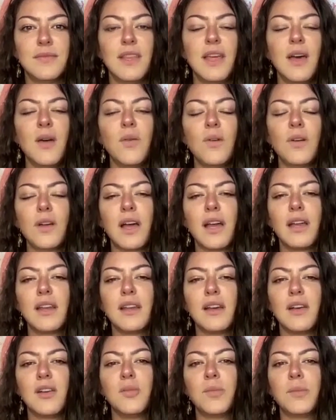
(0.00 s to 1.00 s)
That will kind
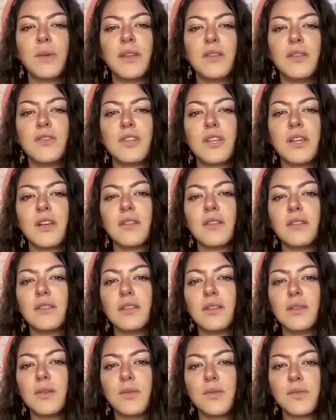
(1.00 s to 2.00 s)
of help it
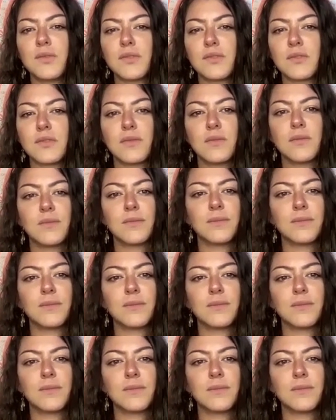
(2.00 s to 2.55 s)
jiggle loose.